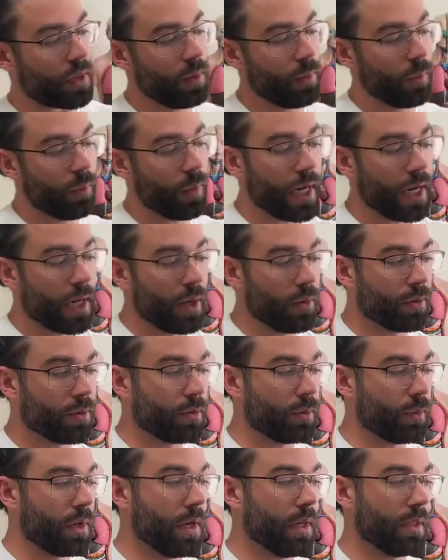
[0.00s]
Bowels,
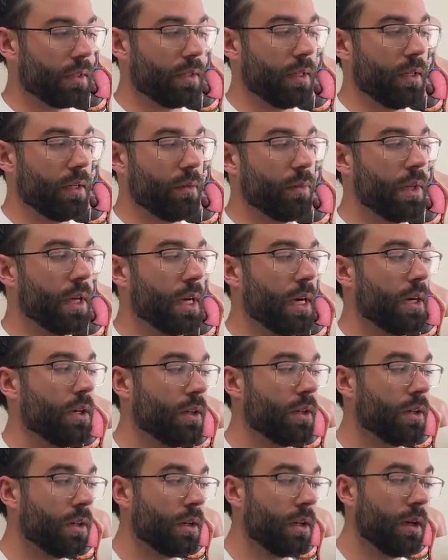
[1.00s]
prostate,
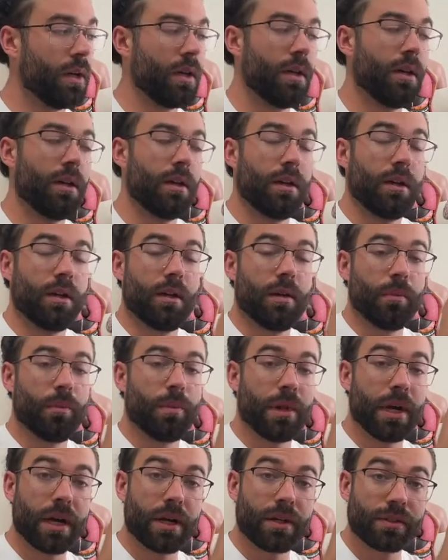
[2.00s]
bladder.
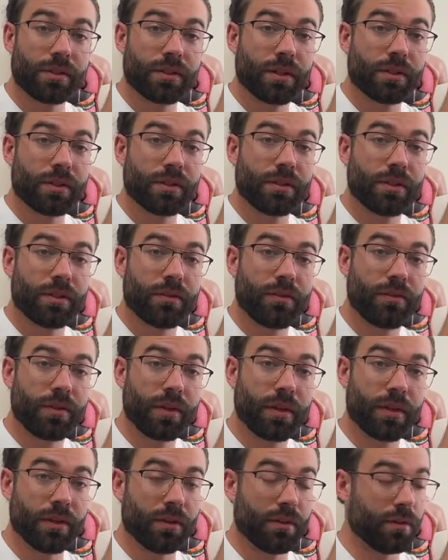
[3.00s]
Bladder starts to
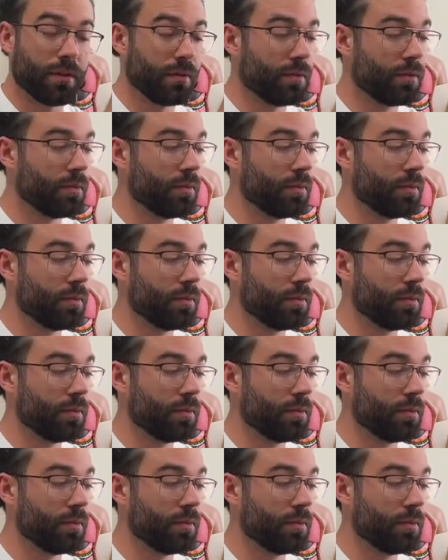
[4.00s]
fill.